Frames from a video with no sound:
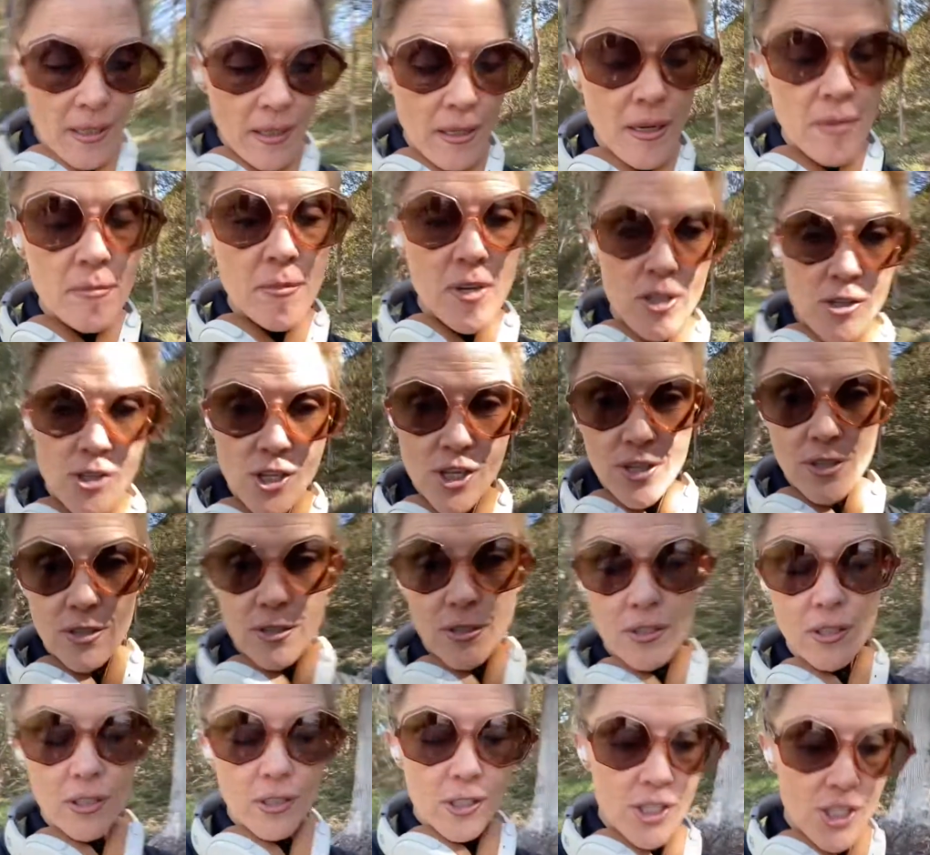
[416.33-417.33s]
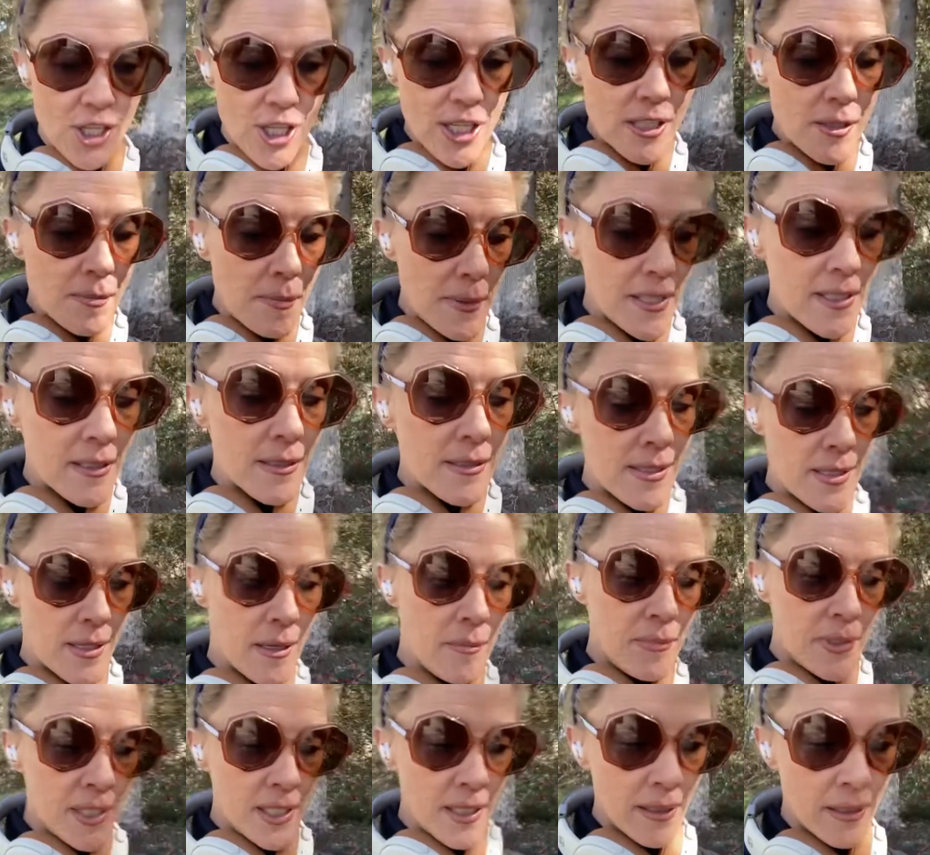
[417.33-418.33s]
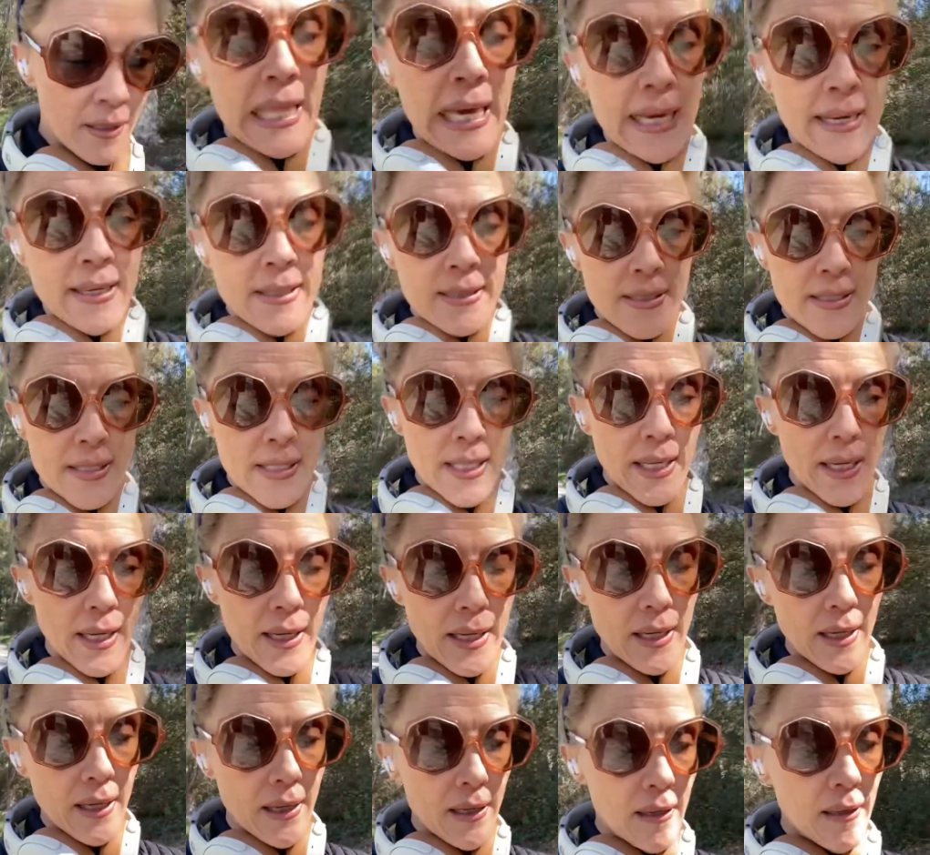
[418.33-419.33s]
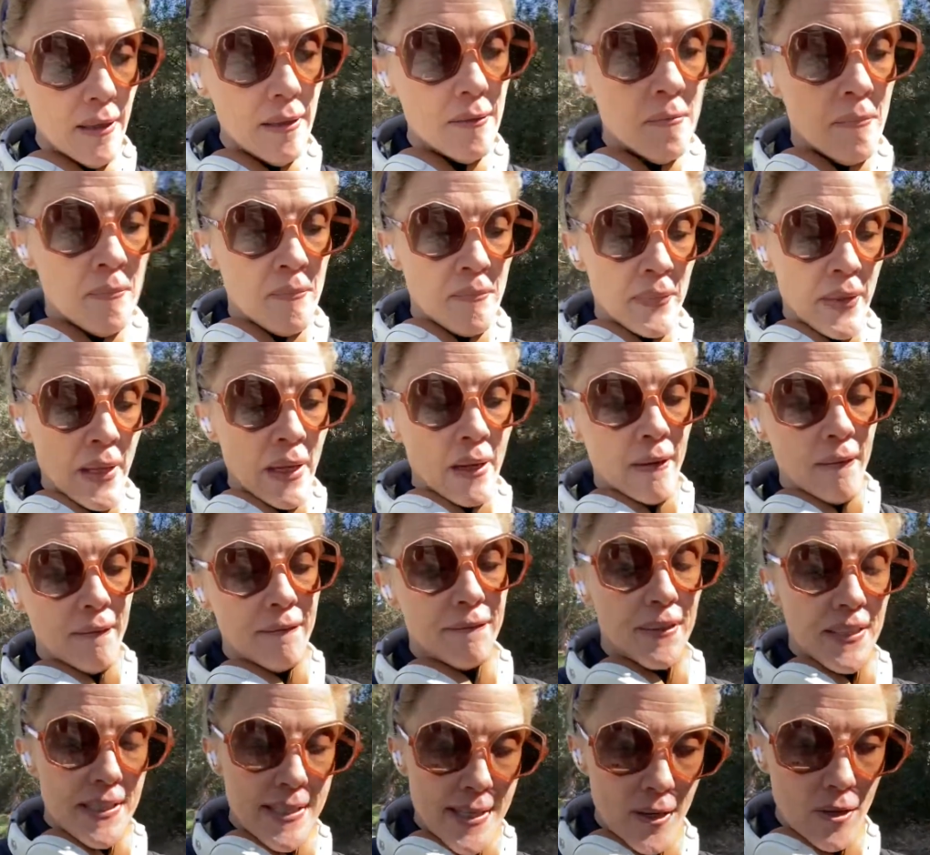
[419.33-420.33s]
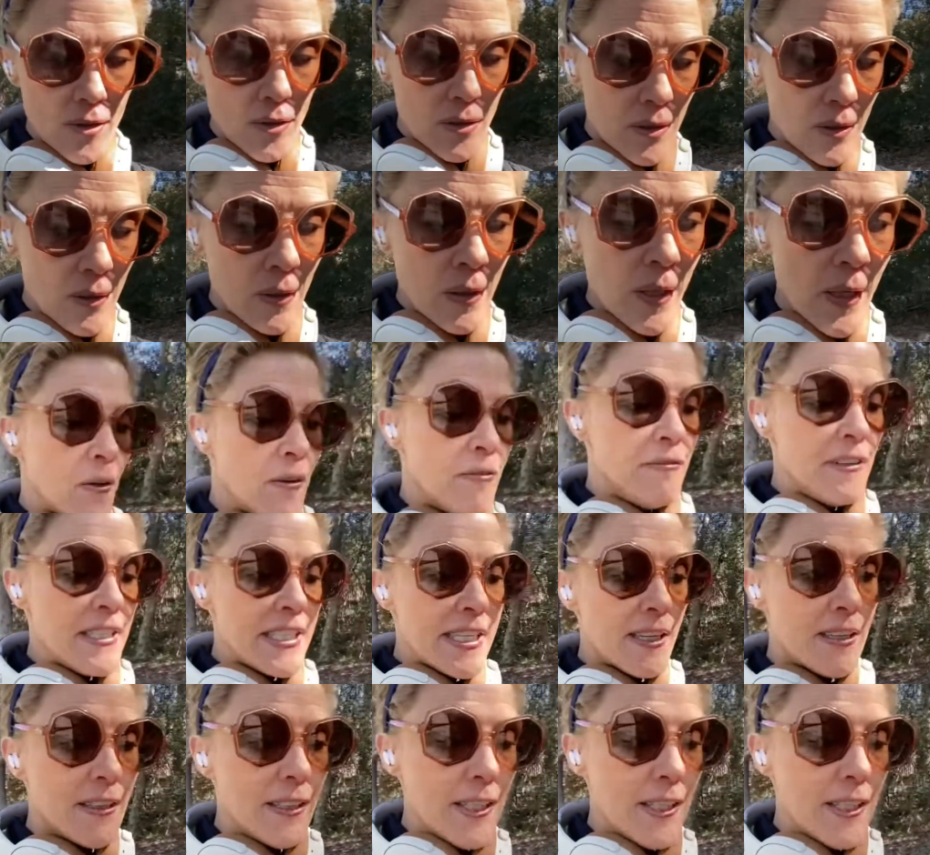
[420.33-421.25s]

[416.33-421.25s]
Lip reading: emotional or just being something that's physical or physically